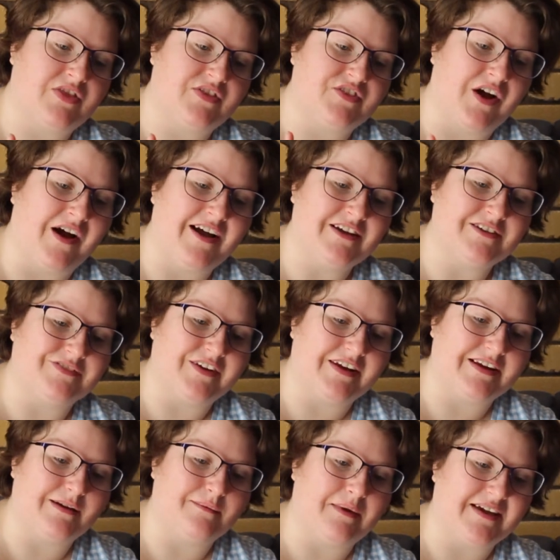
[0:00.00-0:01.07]
tired
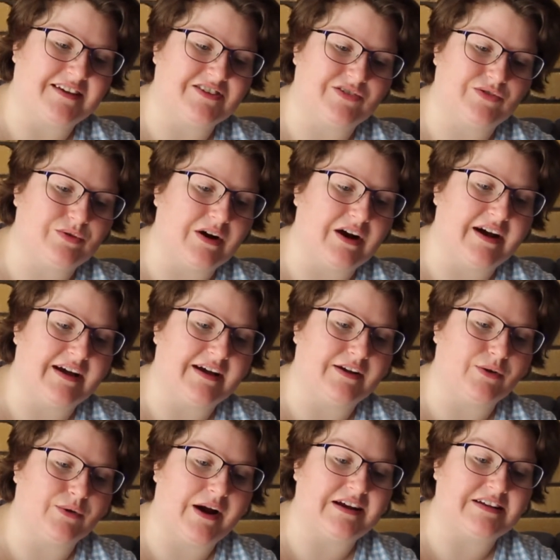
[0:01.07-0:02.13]
feet and makes dry,
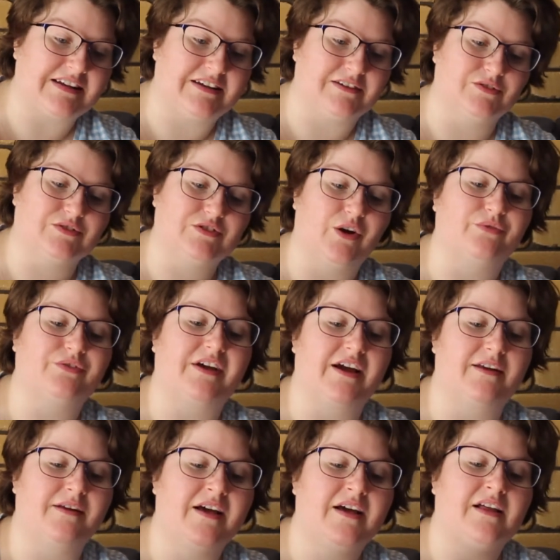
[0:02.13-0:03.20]
cracked heels soft
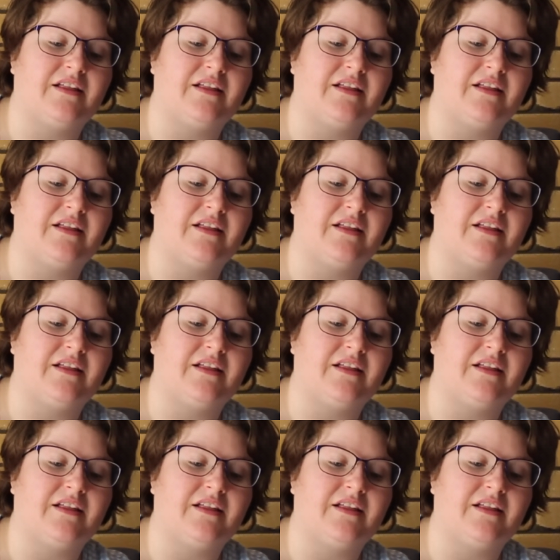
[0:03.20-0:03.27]
again.